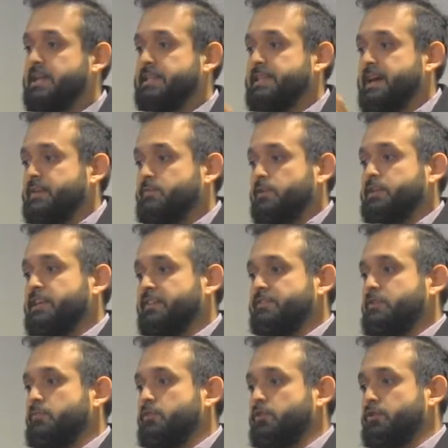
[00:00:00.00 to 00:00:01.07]
that would give
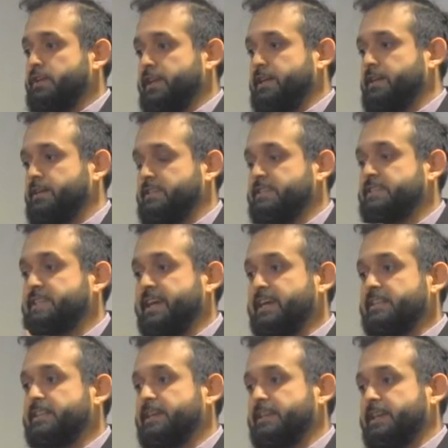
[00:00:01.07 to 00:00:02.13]
you more data. The
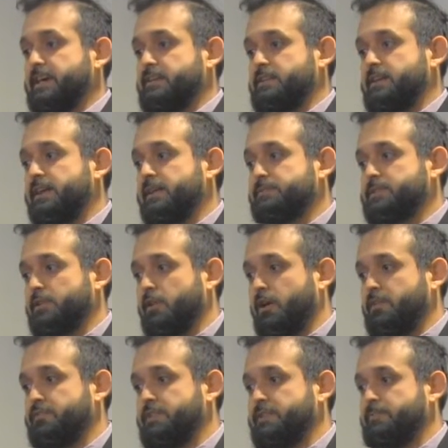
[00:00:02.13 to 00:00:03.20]
second thing that helps a
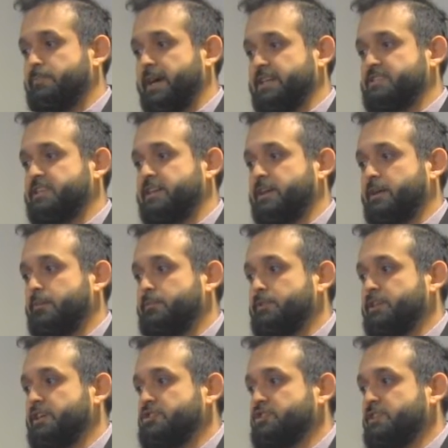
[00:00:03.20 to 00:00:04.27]
lot with batch data
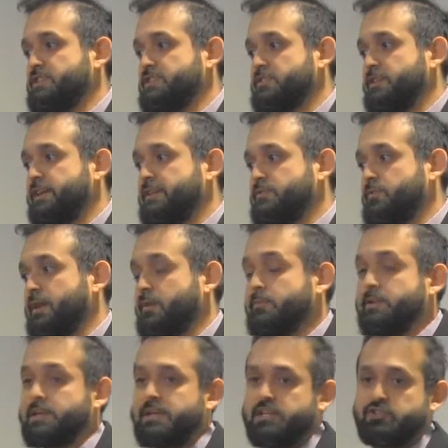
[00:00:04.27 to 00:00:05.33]
computation is to get
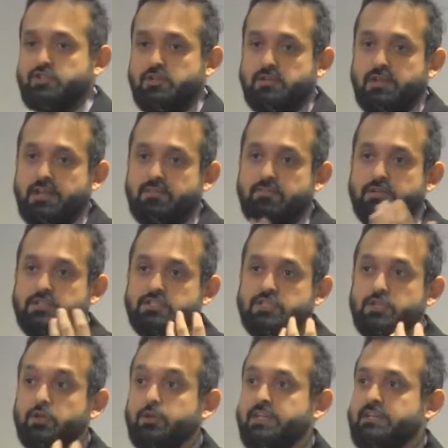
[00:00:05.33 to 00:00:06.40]
recommendation. Like
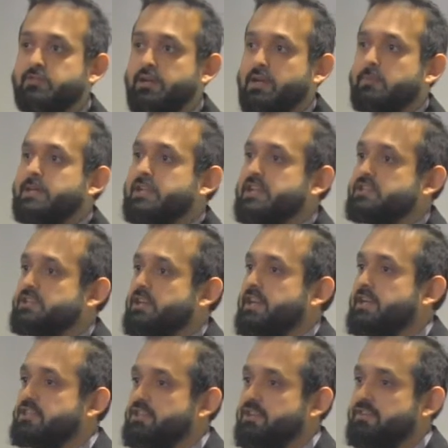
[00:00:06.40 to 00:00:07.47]
once you need recommendation
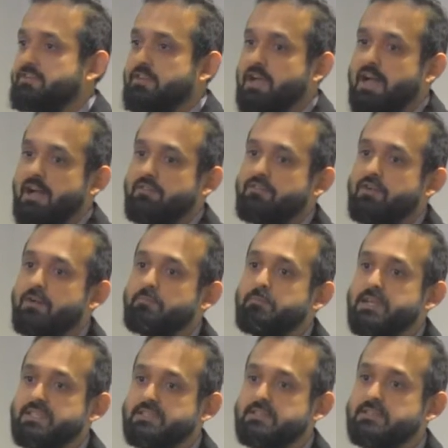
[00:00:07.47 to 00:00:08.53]
engine, if you have a
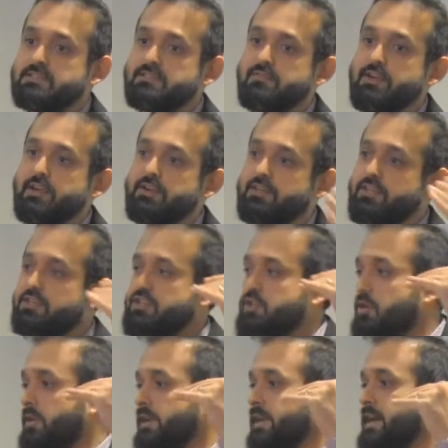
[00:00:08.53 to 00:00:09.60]
business where you're
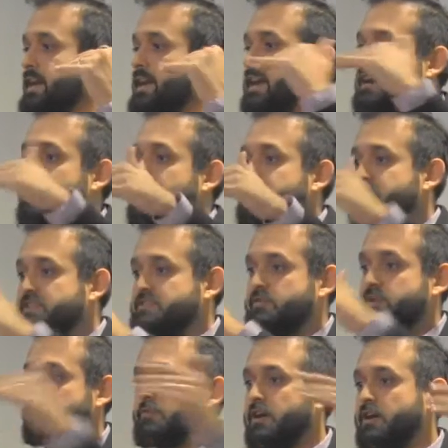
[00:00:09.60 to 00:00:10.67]
showing that, hey, I have these
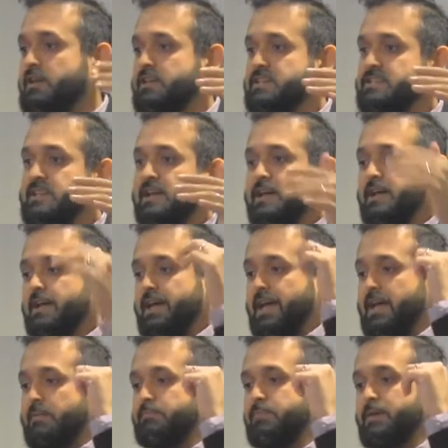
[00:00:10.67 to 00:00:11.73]
3 products,
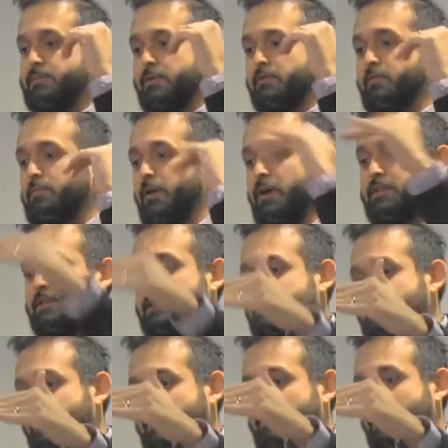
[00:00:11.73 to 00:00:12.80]
and people who bought
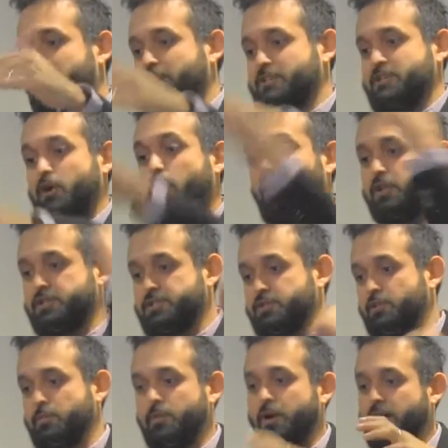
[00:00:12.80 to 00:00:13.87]
these 3 products
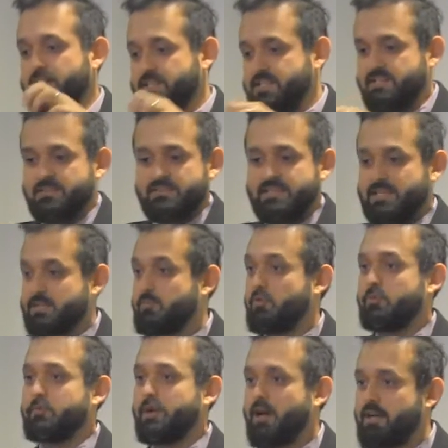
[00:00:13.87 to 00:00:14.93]
also bought 6
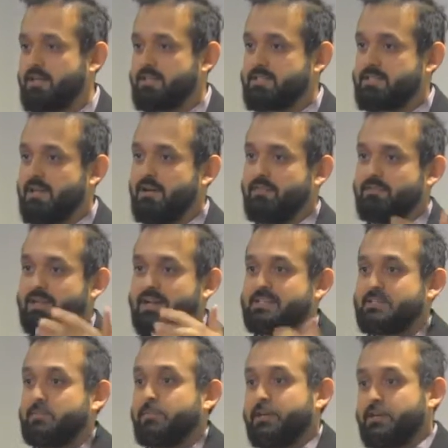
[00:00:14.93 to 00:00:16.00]
more products. Now
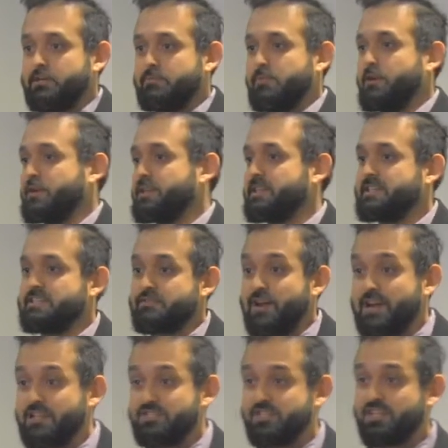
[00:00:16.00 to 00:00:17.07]
that's a pretty good marketing
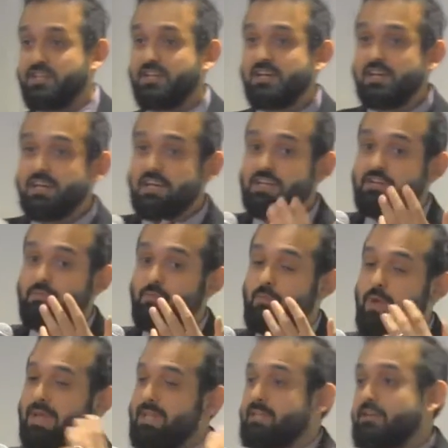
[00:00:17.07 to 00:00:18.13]
strategy.
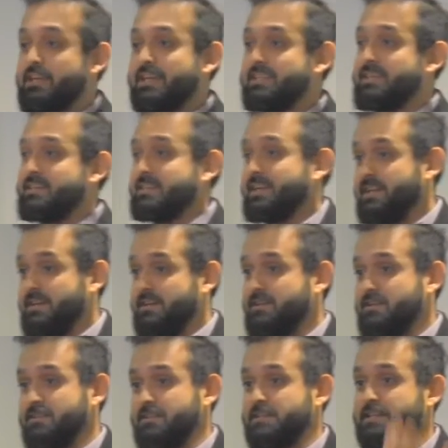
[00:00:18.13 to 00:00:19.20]
Where can you get that data?
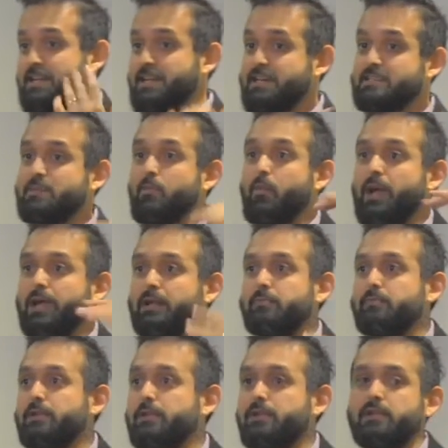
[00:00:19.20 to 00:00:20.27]
The data is
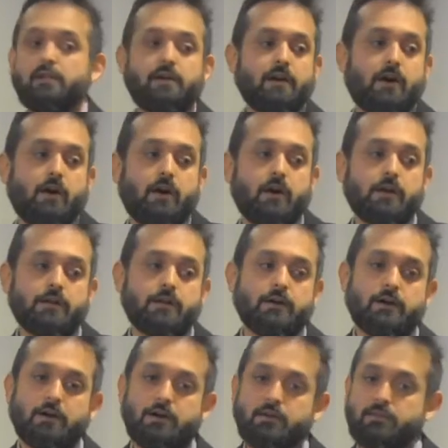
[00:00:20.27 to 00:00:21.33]
available on
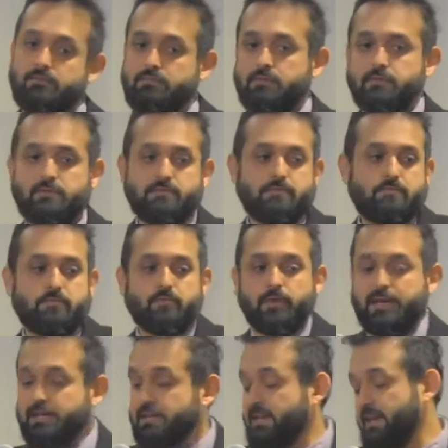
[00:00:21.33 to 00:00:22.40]

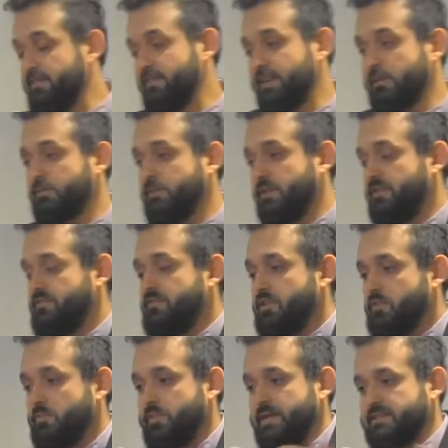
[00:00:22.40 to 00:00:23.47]
readily available if
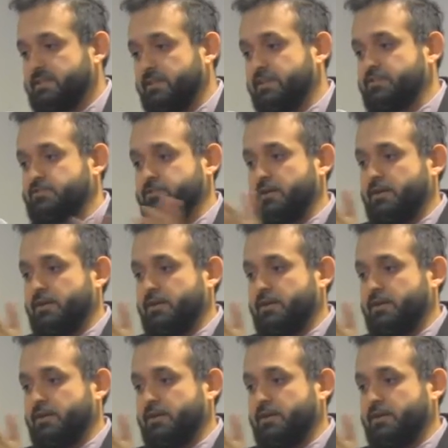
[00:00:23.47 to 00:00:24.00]
you basically